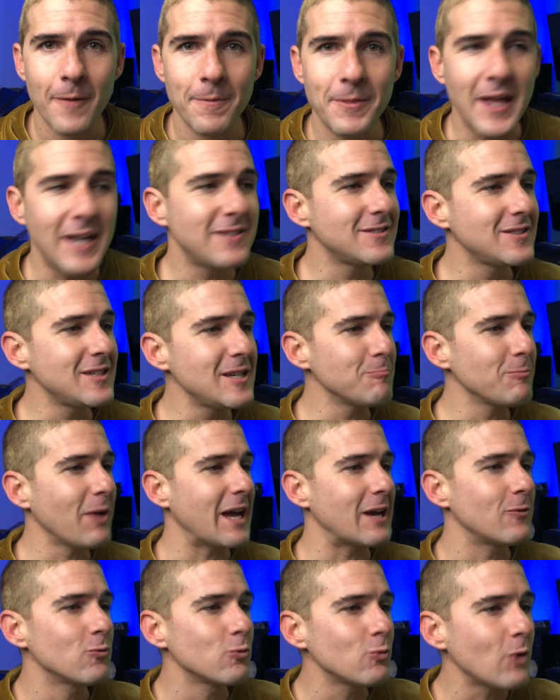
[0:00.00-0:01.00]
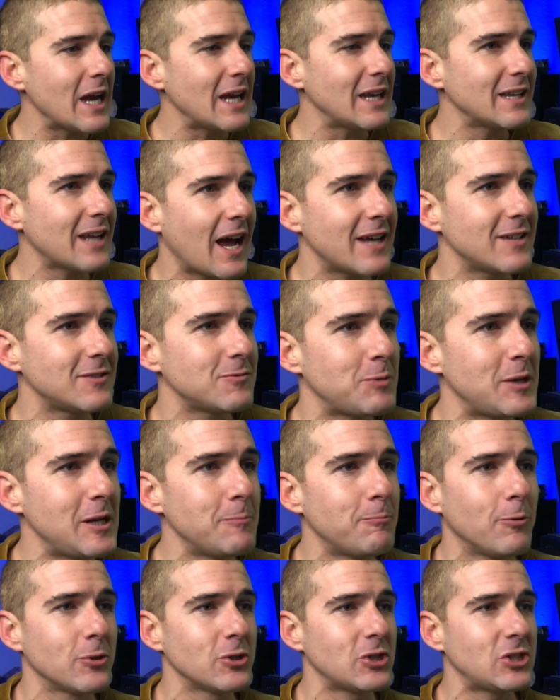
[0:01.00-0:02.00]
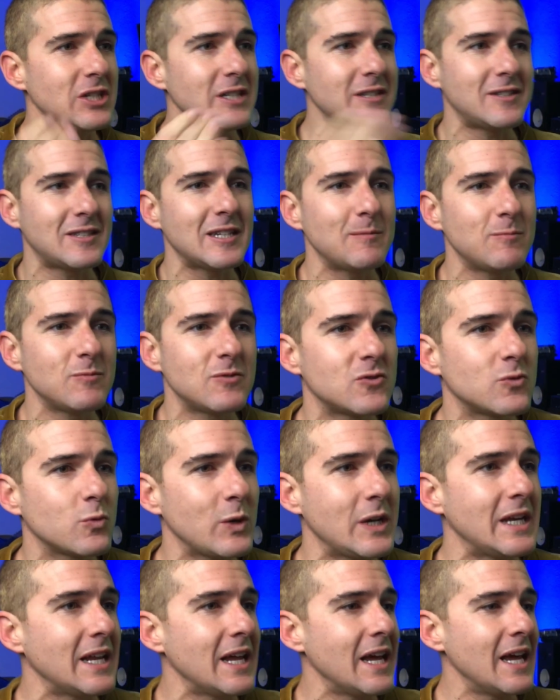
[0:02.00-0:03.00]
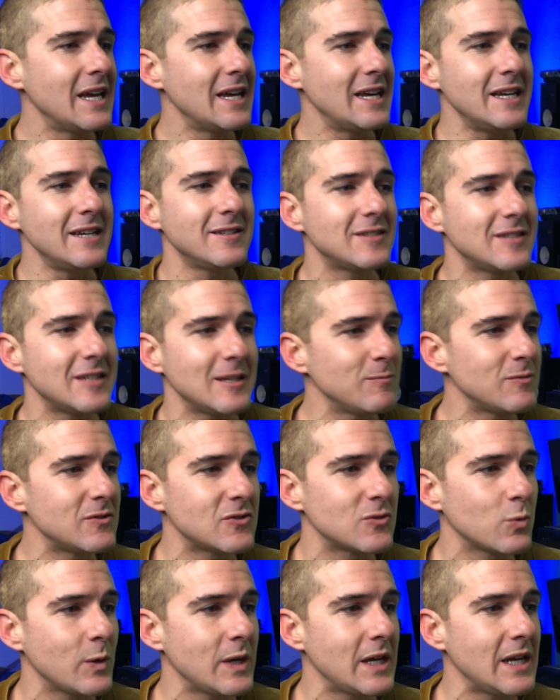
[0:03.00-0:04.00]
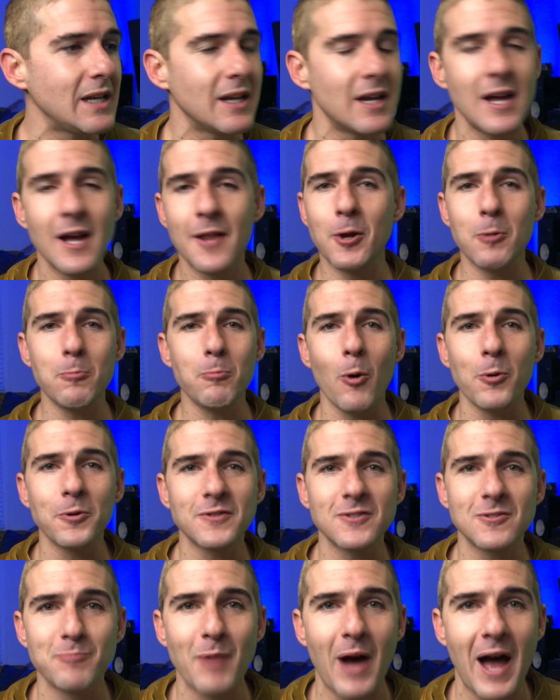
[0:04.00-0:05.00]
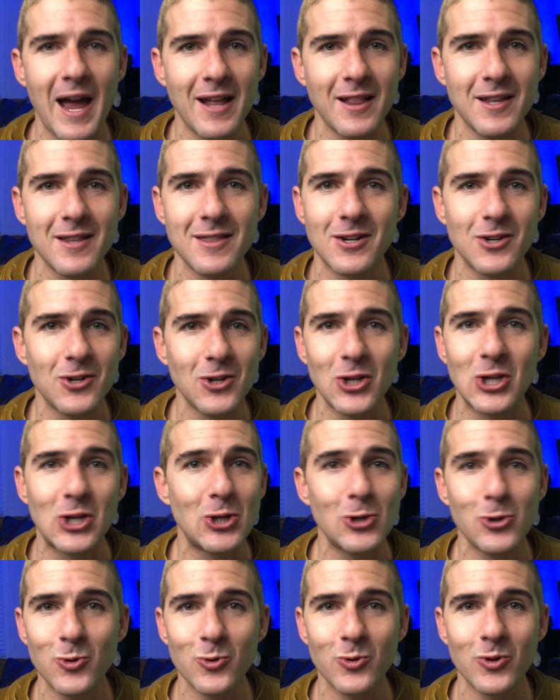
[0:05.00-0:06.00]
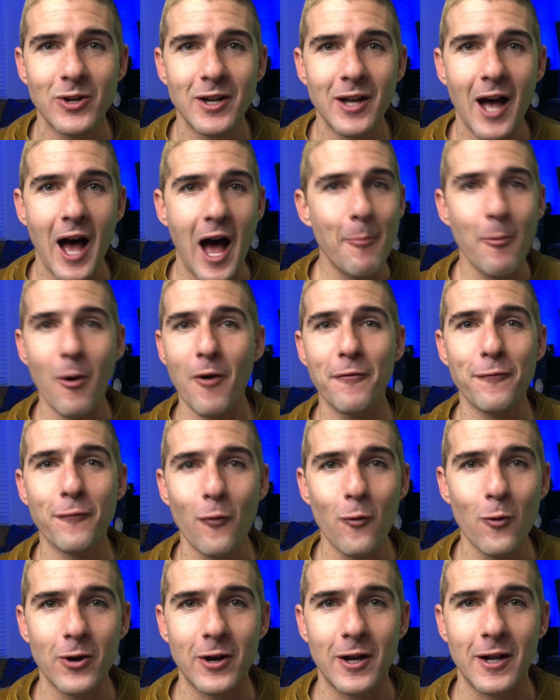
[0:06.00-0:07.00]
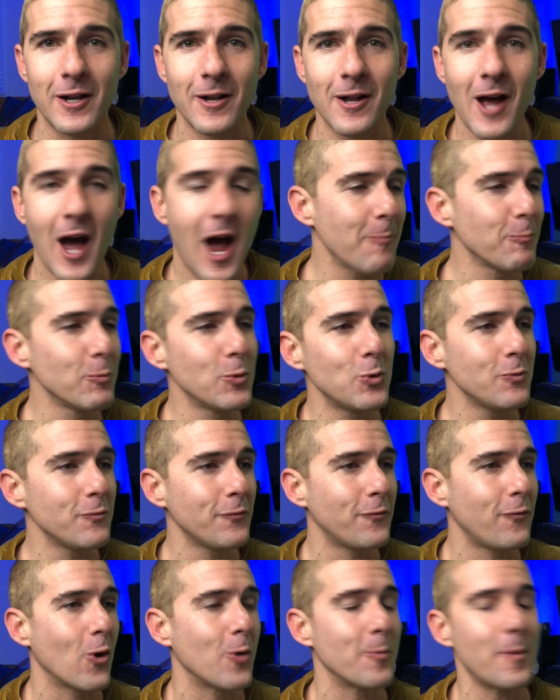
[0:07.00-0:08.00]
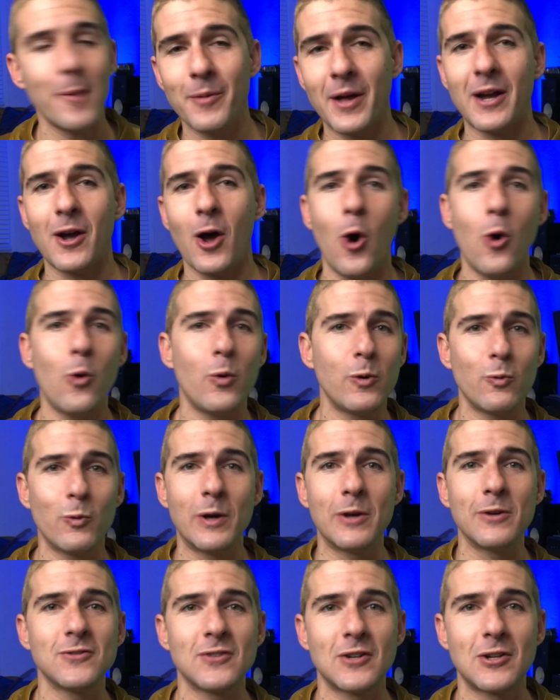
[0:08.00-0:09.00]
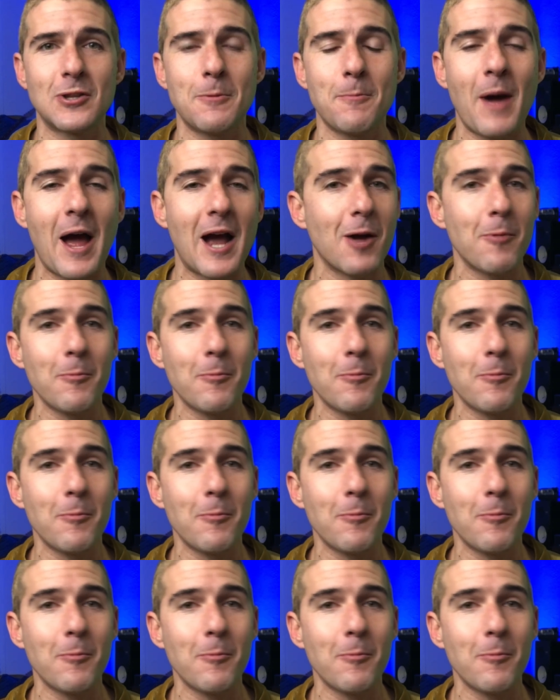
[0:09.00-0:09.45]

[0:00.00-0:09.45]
They seem like great, nice people. She seems sweet. He seems sweet. They're both smiling. They're cute. I'm all for it. I'm rooting for him. I'm like Owen Wilson in the back.